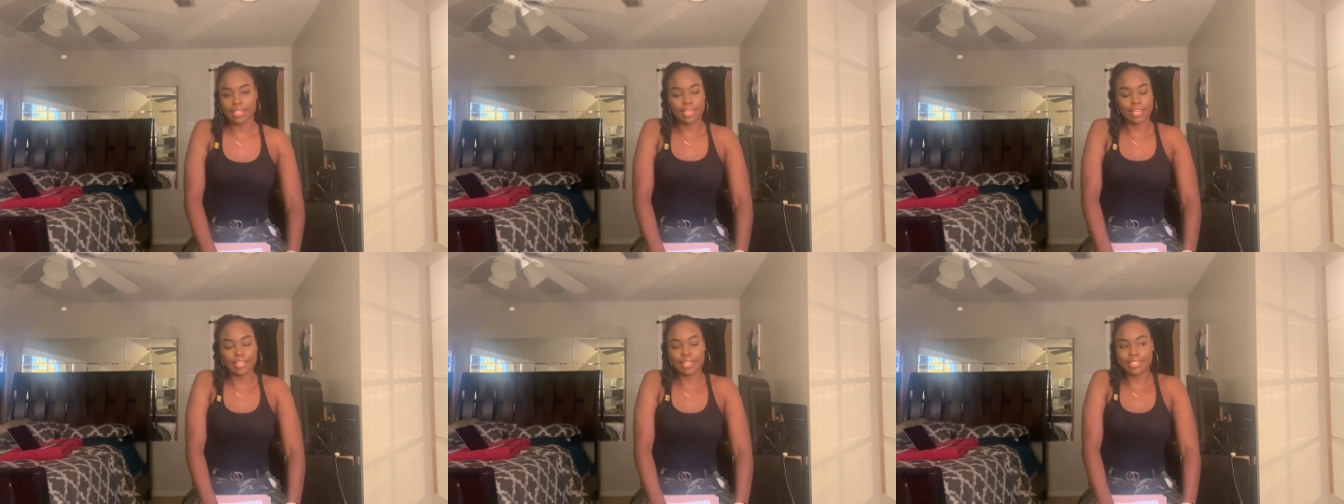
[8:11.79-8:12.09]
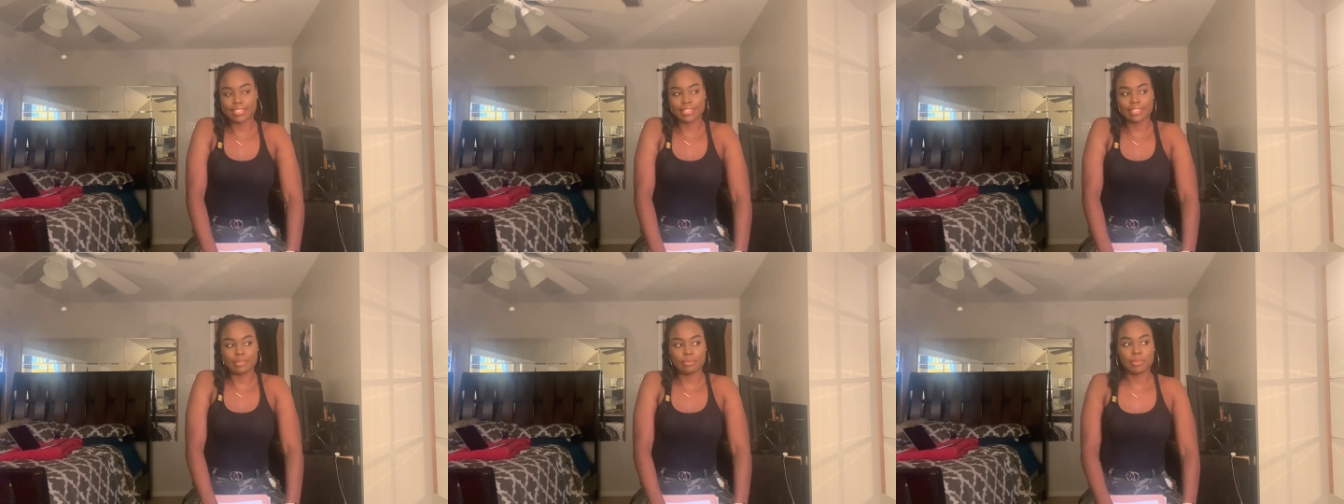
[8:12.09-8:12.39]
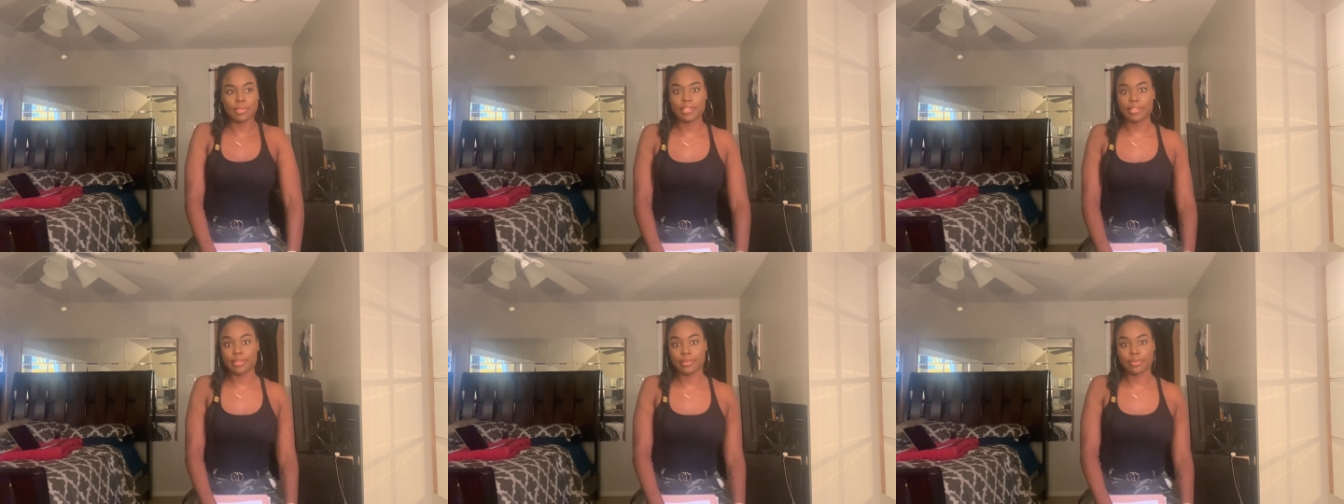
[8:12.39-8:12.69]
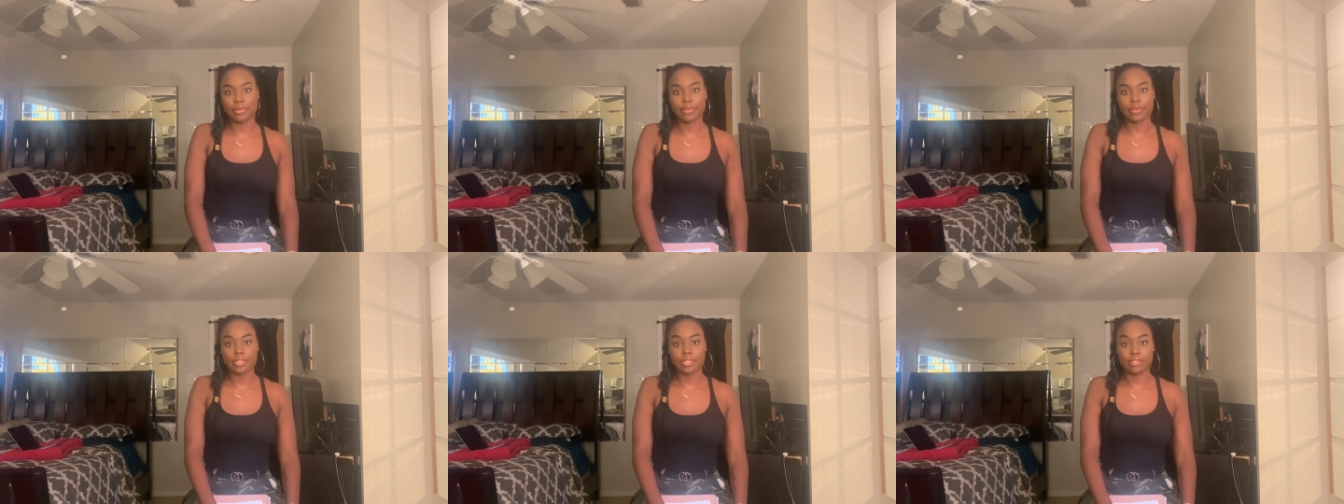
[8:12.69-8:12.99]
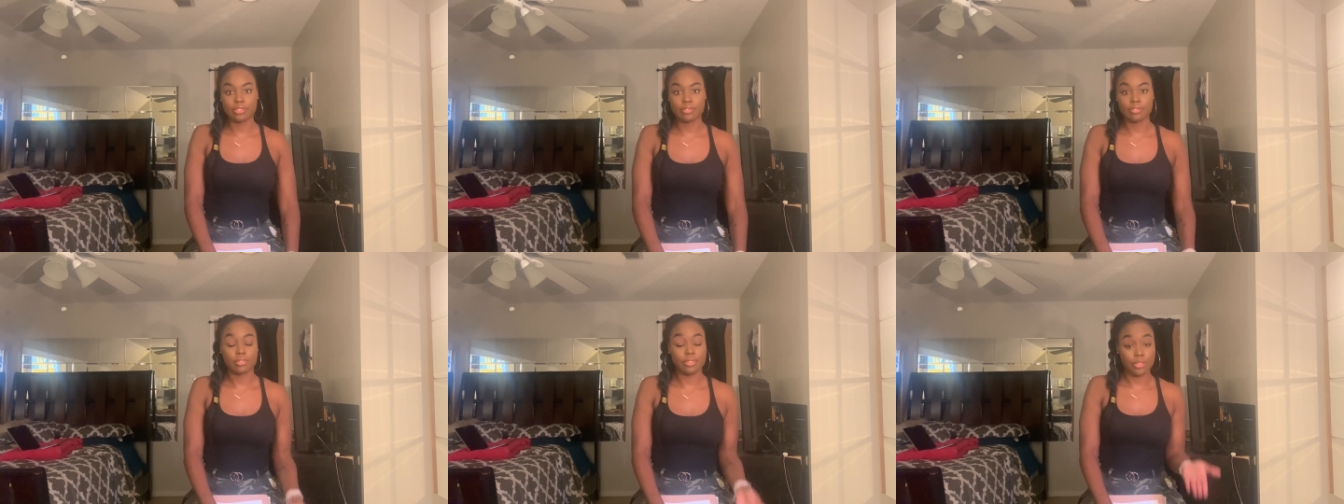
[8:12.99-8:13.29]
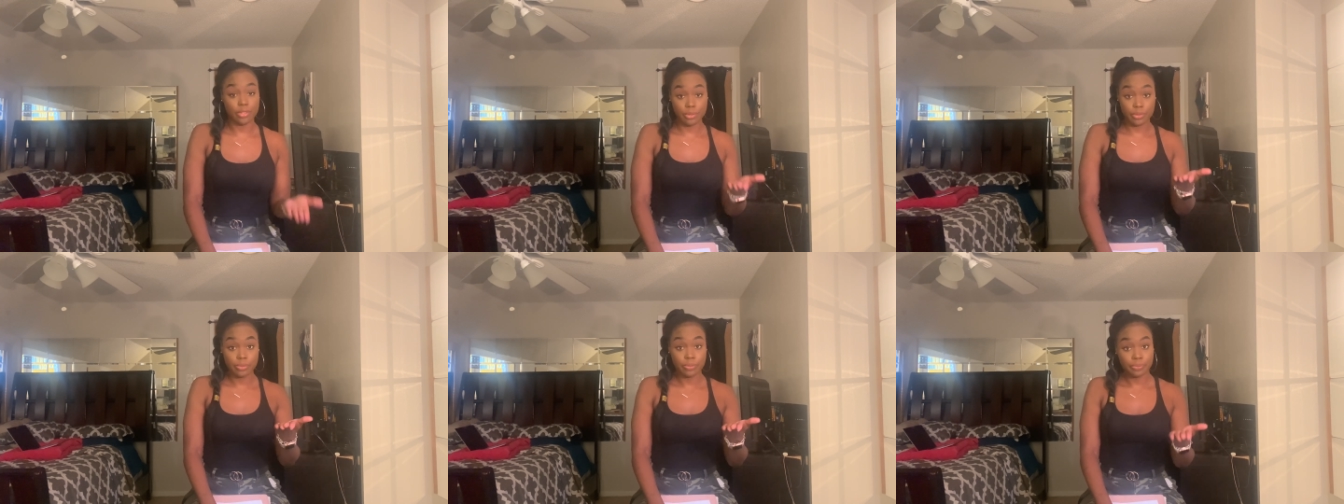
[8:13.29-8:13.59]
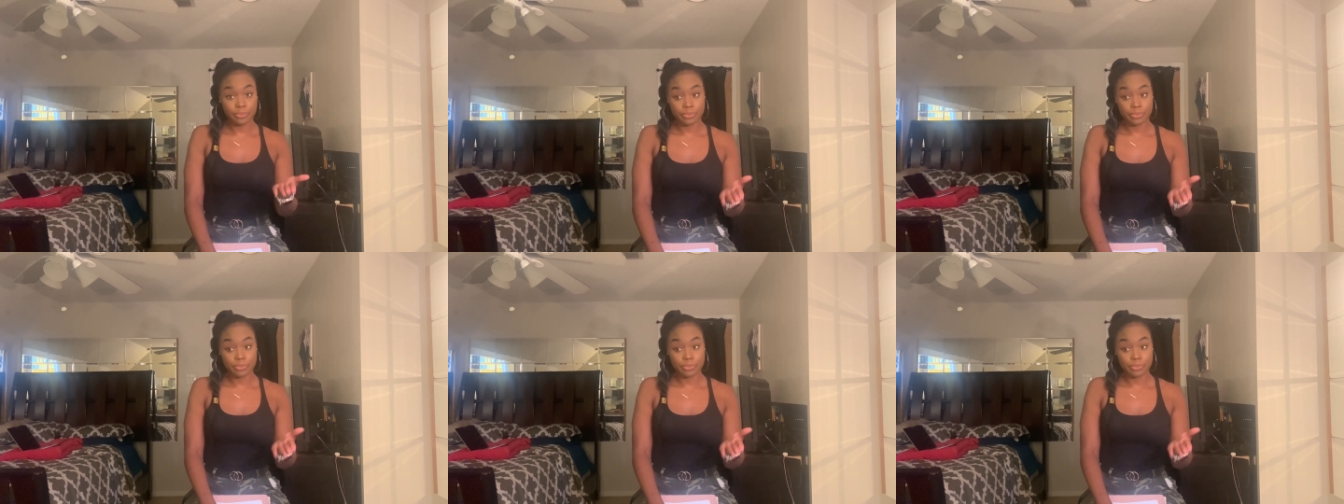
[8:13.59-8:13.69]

I guess, depending on you.